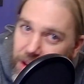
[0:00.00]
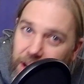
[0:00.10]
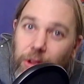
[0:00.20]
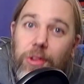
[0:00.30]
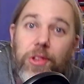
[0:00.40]

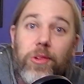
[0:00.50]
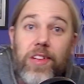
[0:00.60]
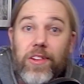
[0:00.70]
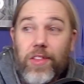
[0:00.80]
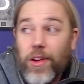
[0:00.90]
It also
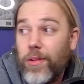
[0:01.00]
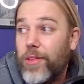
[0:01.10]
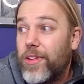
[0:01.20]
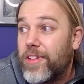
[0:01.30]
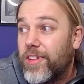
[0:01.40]
says, though,
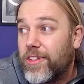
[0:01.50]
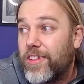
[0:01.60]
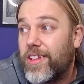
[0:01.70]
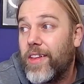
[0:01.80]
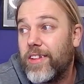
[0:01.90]
that it's not to
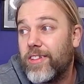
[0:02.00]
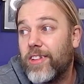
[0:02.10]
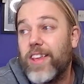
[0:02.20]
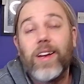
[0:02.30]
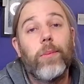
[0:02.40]
say that it's
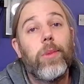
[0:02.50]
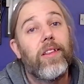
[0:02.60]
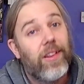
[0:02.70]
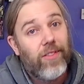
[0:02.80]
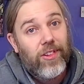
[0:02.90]
not taken
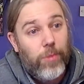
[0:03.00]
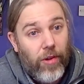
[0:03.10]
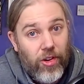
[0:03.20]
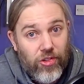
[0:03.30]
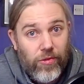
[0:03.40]
plenty of
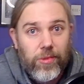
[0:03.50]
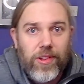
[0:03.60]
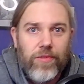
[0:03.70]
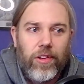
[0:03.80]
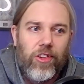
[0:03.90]
inspiration from
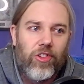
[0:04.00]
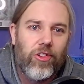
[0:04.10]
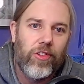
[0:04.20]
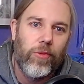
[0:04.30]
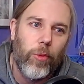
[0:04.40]
several
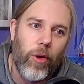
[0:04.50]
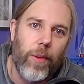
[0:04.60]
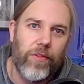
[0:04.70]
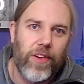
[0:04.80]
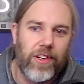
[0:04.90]
editions of
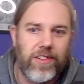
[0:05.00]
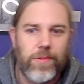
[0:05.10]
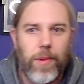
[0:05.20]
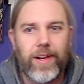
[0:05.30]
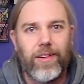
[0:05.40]
Warhammer Fantasy
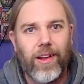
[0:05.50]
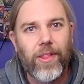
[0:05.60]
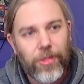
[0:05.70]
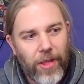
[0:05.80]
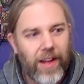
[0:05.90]
Battle,
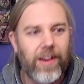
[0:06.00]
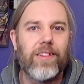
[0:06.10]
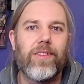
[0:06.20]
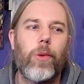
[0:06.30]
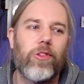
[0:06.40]
and that
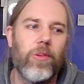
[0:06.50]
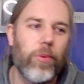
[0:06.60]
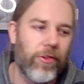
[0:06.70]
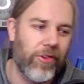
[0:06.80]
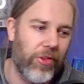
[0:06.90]
is the most
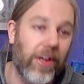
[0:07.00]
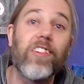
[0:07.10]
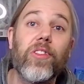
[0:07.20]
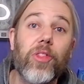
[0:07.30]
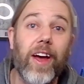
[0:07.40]
important thing,
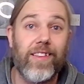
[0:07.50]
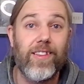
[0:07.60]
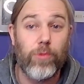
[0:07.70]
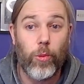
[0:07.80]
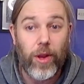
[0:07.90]
because that
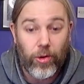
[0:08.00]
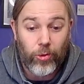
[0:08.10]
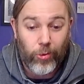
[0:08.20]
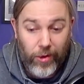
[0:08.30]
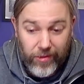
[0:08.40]
is what we
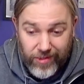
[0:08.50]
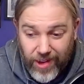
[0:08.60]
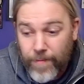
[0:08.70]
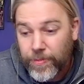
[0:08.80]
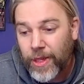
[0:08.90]
all want.
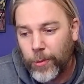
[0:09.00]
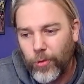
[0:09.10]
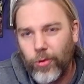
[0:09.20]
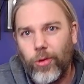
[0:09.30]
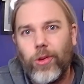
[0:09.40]

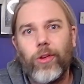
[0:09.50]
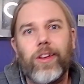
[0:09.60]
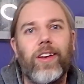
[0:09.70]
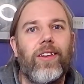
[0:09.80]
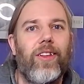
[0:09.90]
We're all
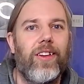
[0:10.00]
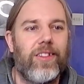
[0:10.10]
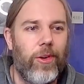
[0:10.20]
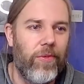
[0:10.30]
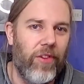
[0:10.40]
looking at this,
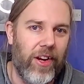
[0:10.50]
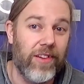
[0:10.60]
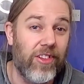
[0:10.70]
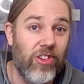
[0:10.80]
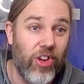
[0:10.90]
hopefully,
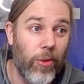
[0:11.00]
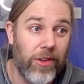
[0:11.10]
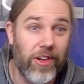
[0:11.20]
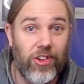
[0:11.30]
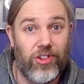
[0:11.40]
as a new
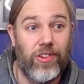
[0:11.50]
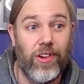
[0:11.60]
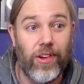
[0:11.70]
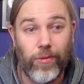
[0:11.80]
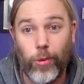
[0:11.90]
edition
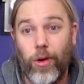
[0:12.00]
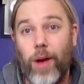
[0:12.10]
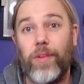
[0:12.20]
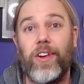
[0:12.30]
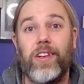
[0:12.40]
of
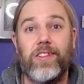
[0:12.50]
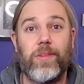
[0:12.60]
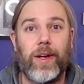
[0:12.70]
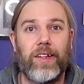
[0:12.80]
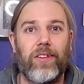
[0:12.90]
Warhammer Fantasy
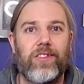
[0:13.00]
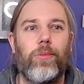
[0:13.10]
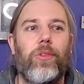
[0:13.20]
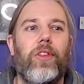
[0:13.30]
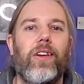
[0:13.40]
Battle,
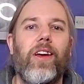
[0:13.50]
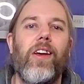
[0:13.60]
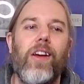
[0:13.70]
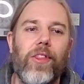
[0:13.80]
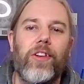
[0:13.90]
something
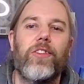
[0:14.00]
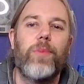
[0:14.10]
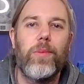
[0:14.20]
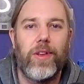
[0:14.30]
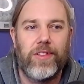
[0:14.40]
that has
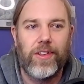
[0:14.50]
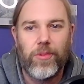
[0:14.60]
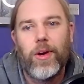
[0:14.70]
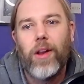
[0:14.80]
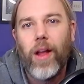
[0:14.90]
been missing
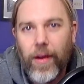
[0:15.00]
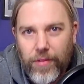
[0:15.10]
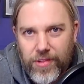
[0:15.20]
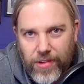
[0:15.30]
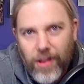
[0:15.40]
from our
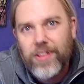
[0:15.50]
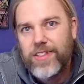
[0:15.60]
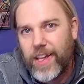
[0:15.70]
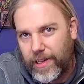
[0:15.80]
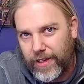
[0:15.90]
lives,
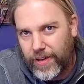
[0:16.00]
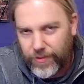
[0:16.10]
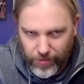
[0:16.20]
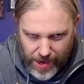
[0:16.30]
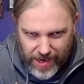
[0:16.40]
sadly,
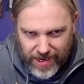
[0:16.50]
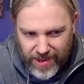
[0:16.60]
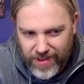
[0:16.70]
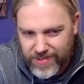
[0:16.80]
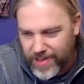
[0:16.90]
for many
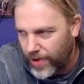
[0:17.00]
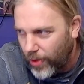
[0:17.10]
years now.